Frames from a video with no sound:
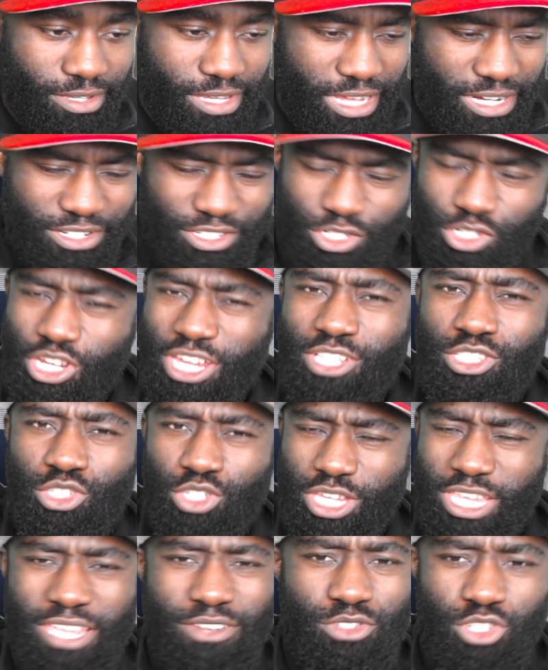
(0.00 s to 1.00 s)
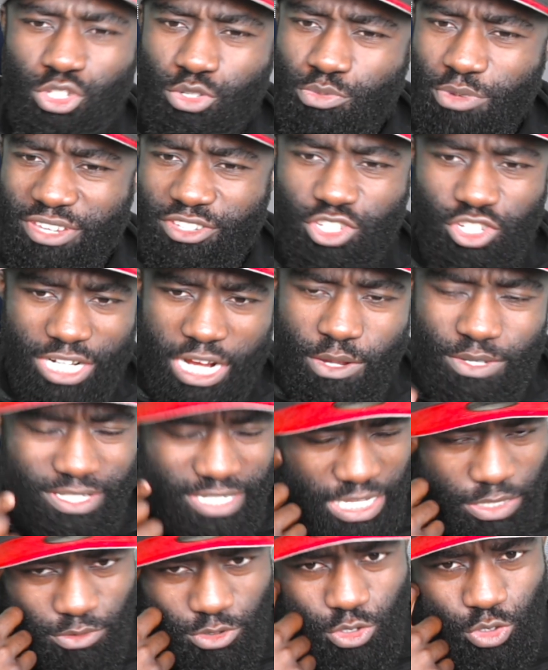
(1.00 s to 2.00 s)
And she's and to be Janelle's
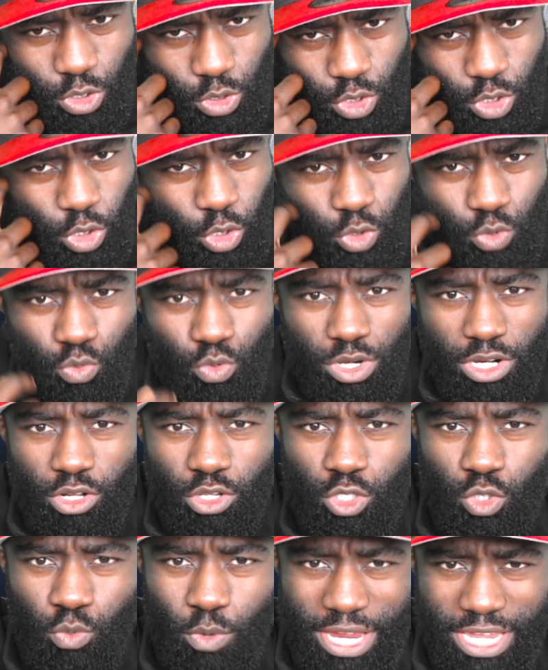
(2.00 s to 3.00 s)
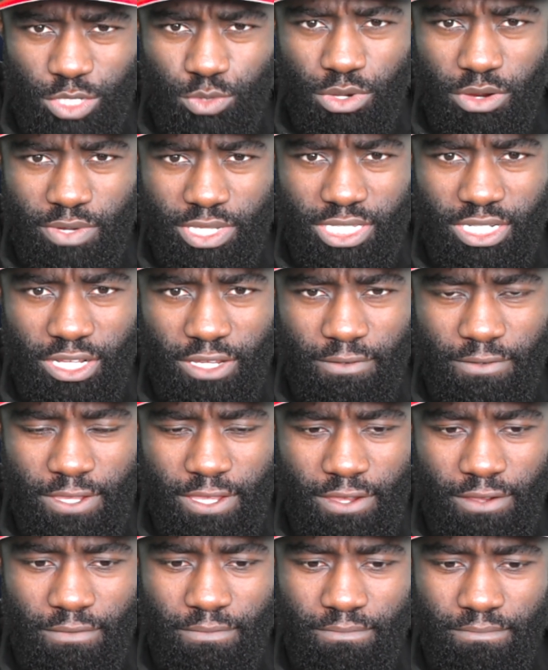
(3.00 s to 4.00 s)
another one who's also lost lost weight as well, isn't it?
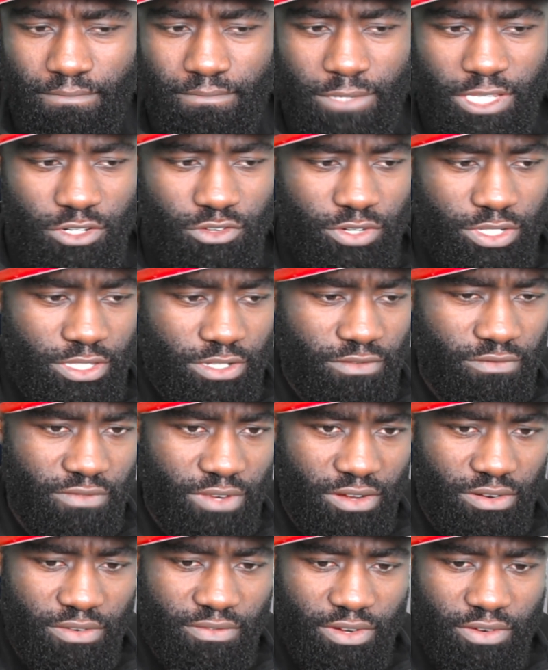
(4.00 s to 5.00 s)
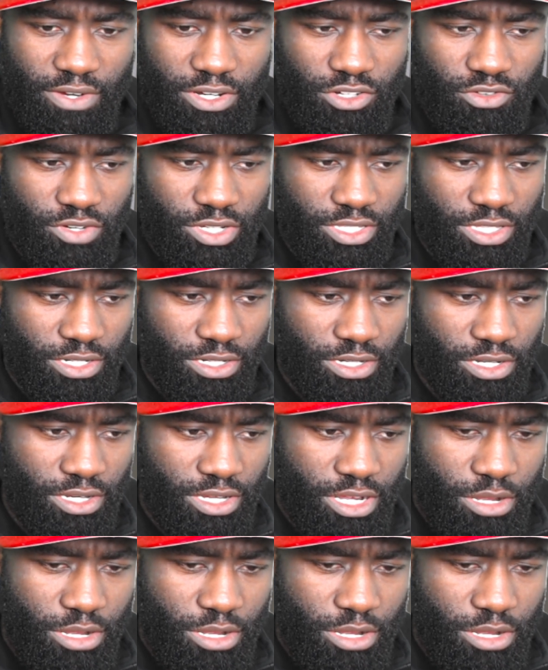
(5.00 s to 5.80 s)
Yeah, hmm, interesting. Very very interesting.